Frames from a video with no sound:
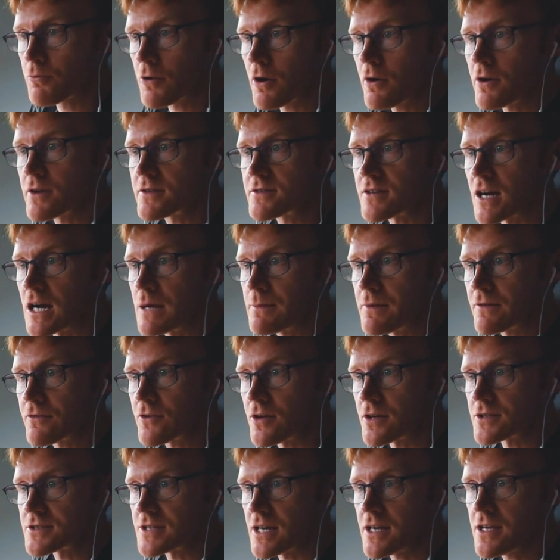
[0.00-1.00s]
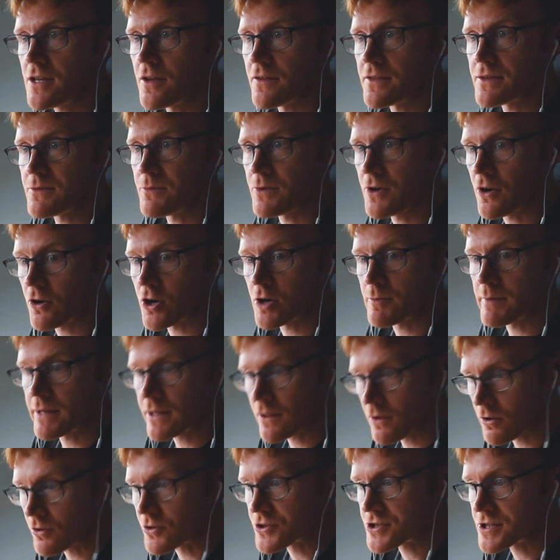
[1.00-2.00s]
prototype. I've got to say, you know, we're not going to be
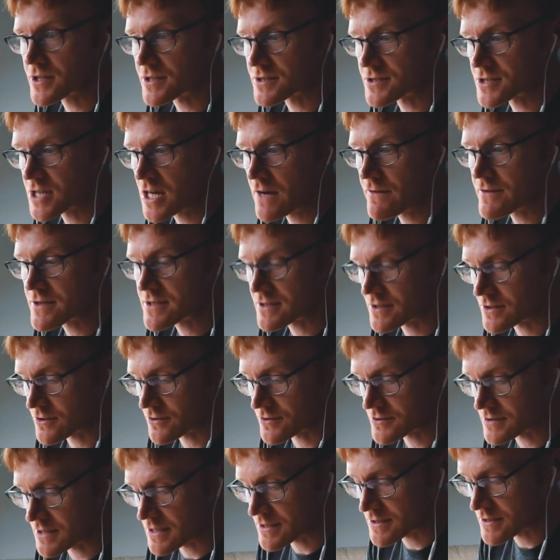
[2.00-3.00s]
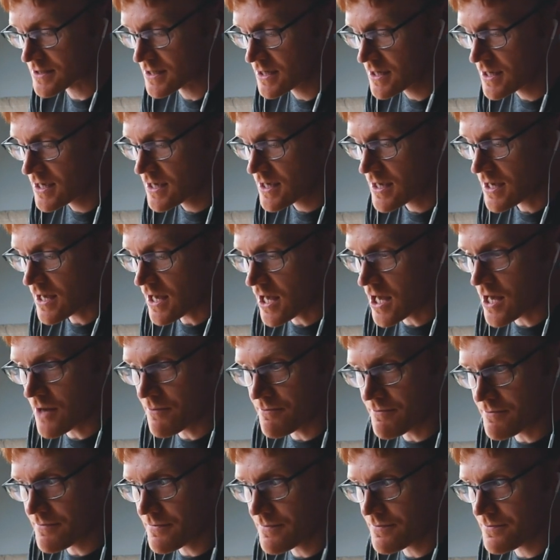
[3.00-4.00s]
launching a service that does this
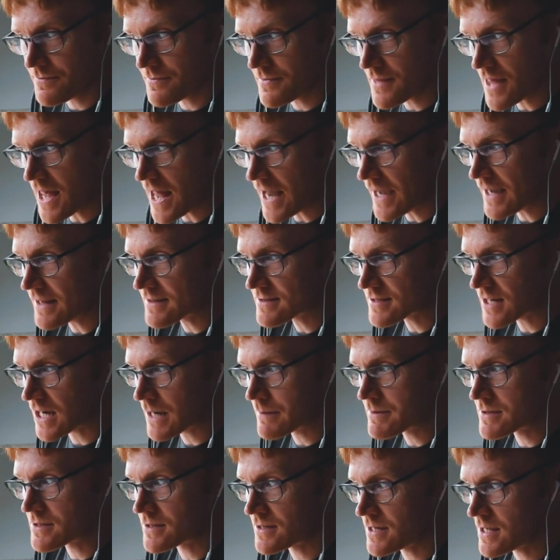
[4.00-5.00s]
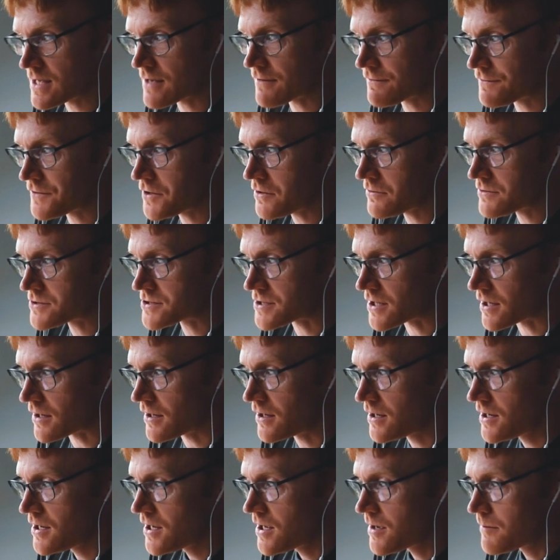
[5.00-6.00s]
um, anytime in the near
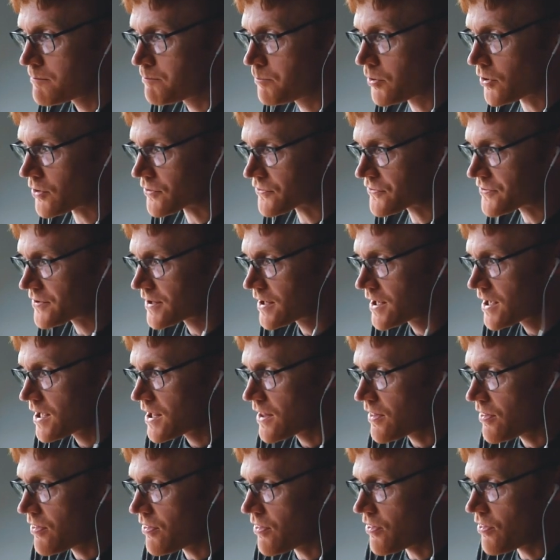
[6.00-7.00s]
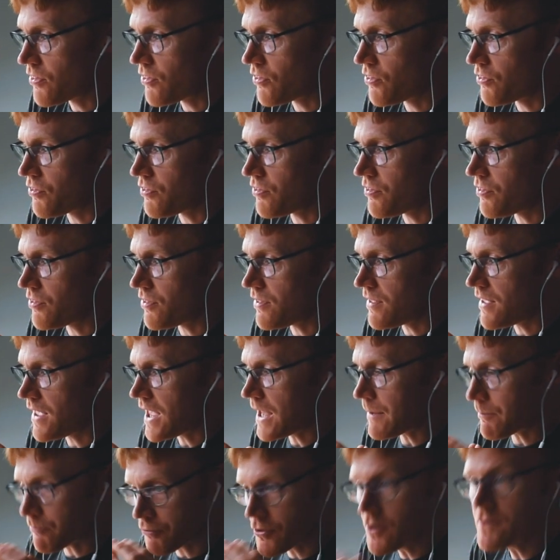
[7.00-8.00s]
future, but
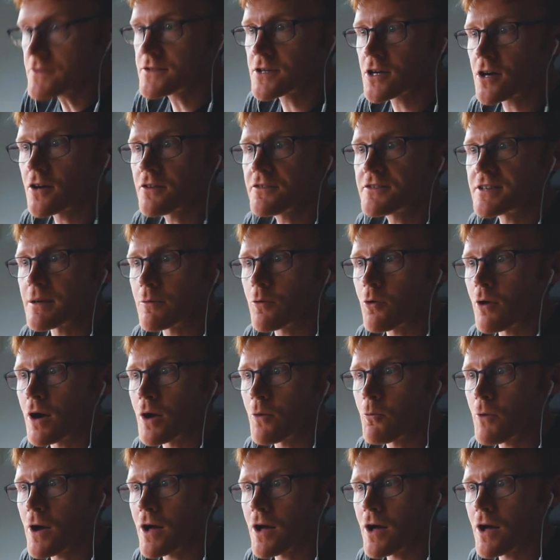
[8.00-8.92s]
it proves the concept quite